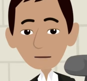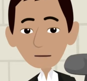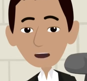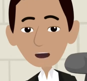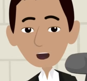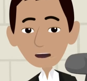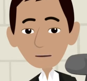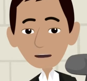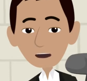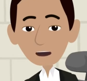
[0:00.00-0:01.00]
and
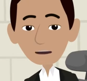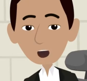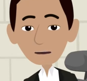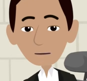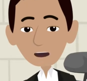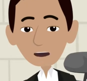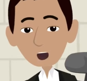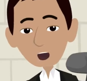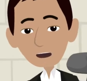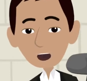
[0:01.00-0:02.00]
a roof can
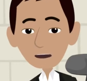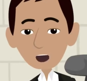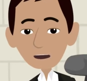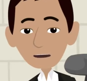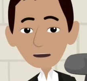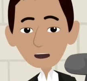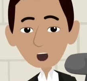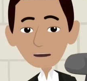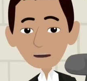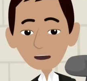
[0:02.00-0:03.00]
fall on one and the
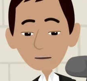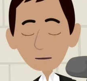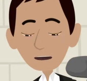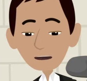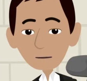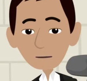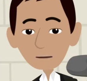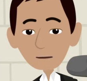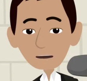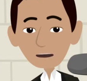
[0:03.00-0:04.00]
other will sit there
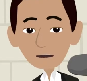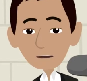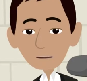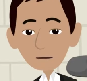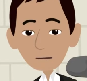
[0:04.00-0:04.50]
scratching their head,